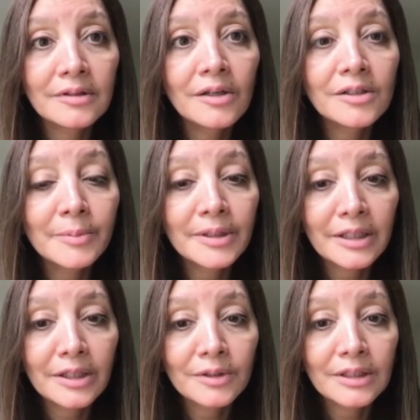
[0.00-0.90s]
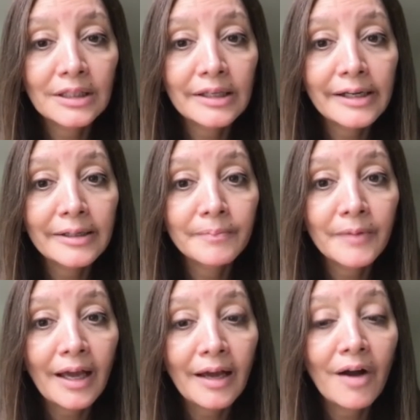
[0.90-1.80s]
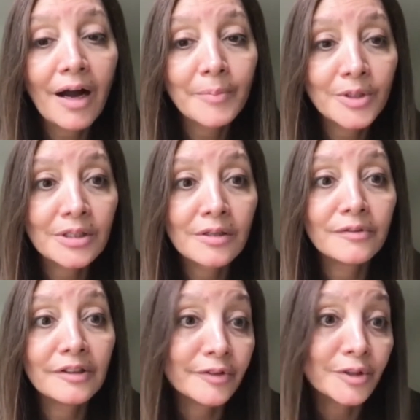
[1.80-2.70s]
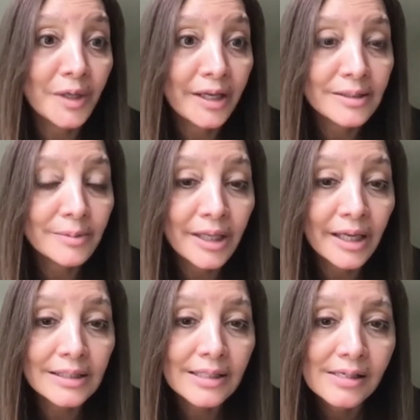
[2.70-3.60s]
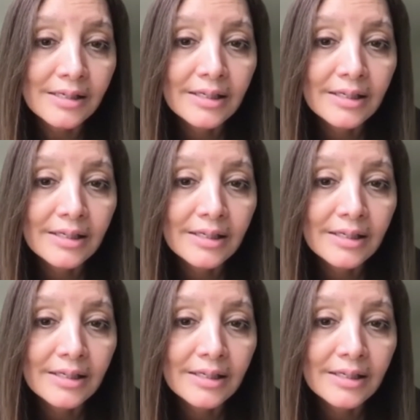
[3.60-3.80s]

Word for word: ultimately only um, have option of liver transplant